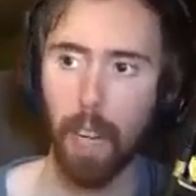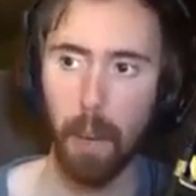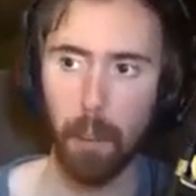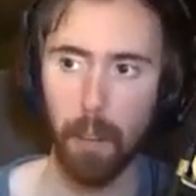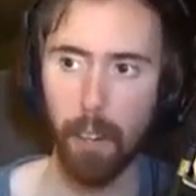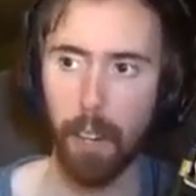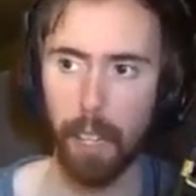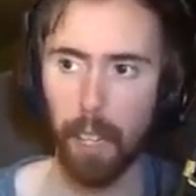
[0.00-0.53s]
I
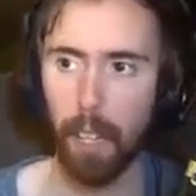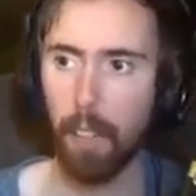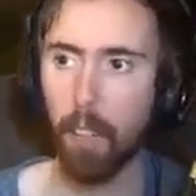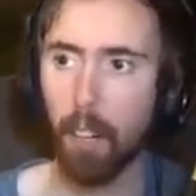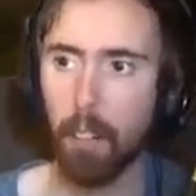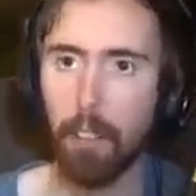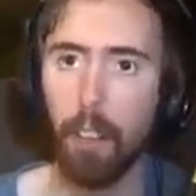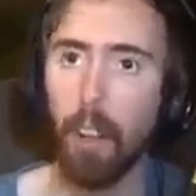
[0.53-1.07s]
mean, like,
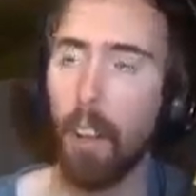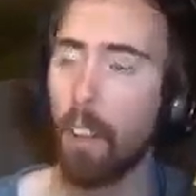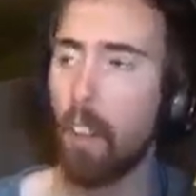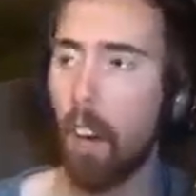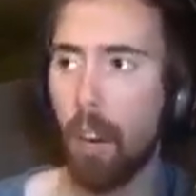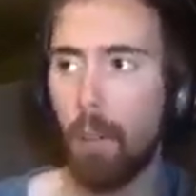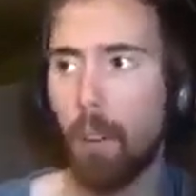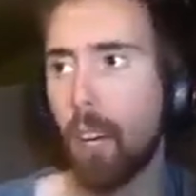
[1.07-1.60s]
there's
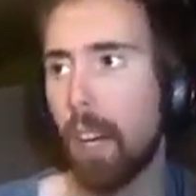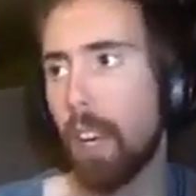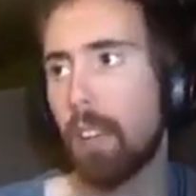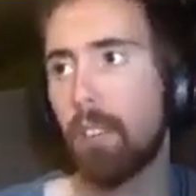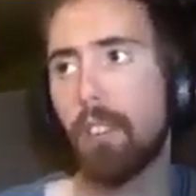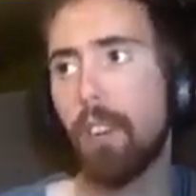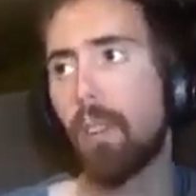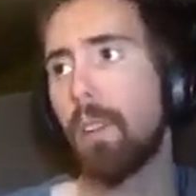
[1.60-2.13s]

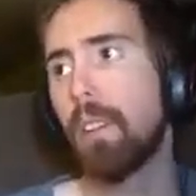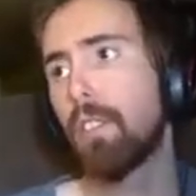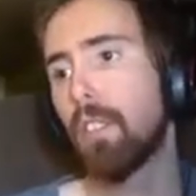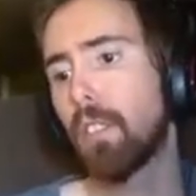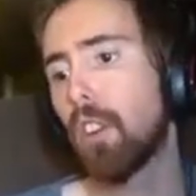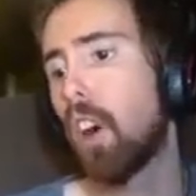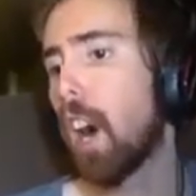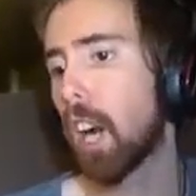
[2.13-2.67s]
no reason
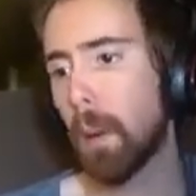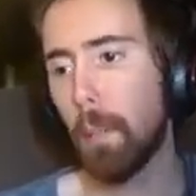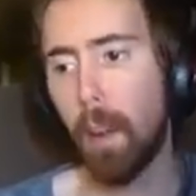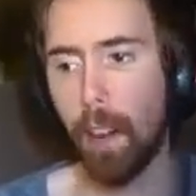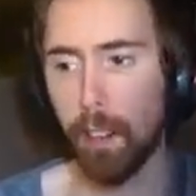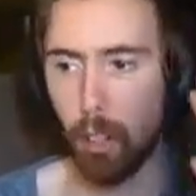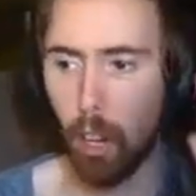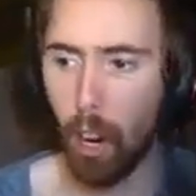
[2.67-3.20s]
to talk to
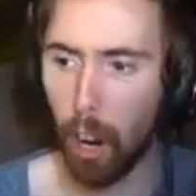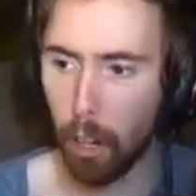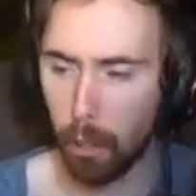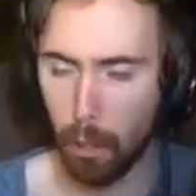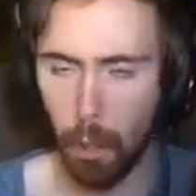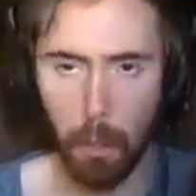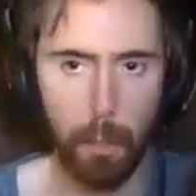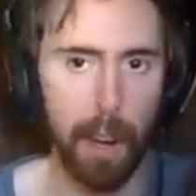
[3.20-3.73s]

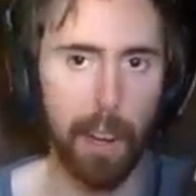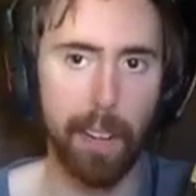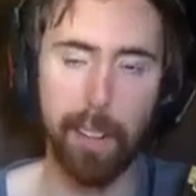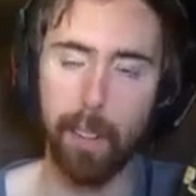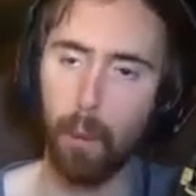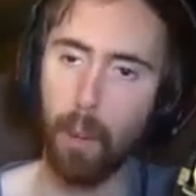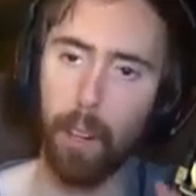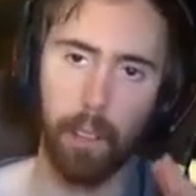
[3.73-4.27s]
them about it
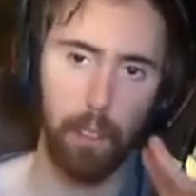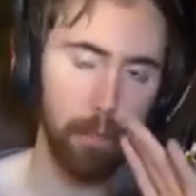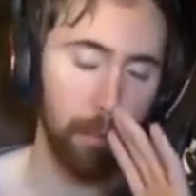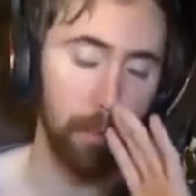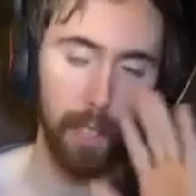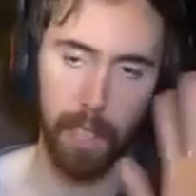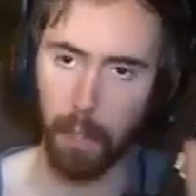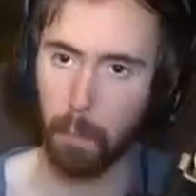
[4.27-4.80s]
or whatever. Just
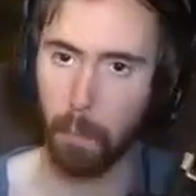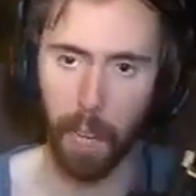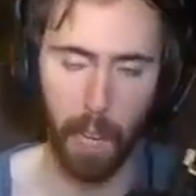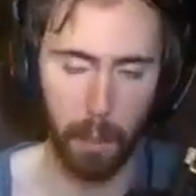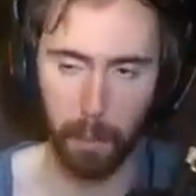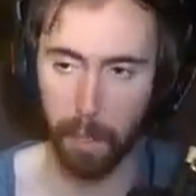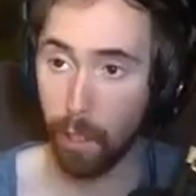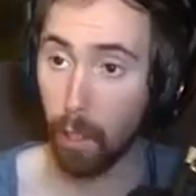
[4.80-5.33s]
fucking ban
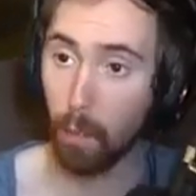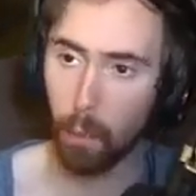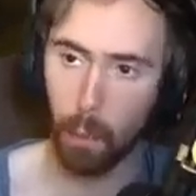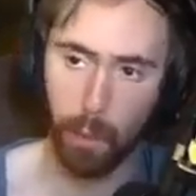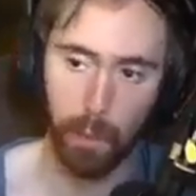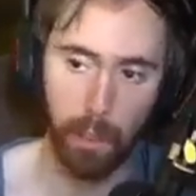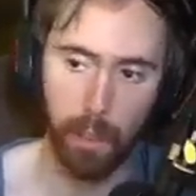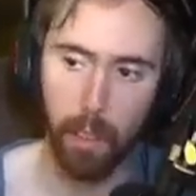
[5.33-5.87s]
them and get over
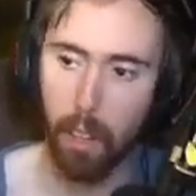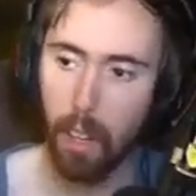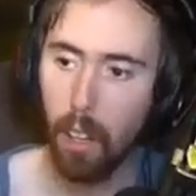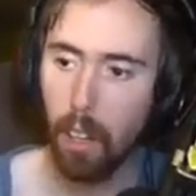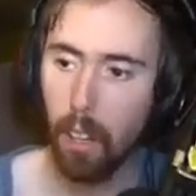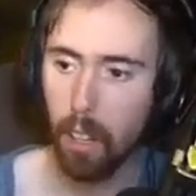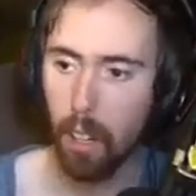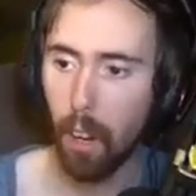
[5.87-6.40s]
with it.
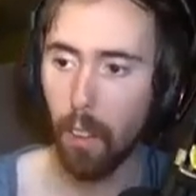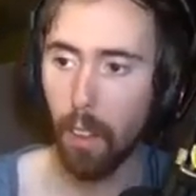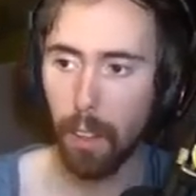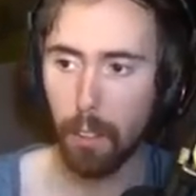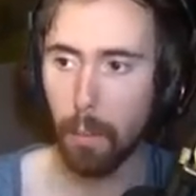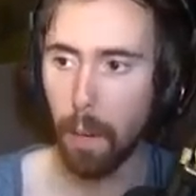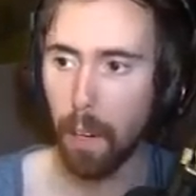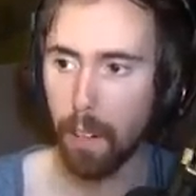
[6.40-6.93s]
You know,
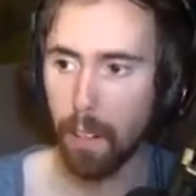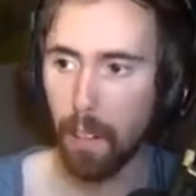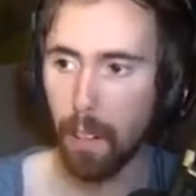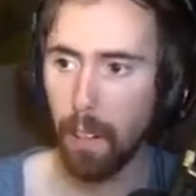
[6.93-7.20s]
that's about it.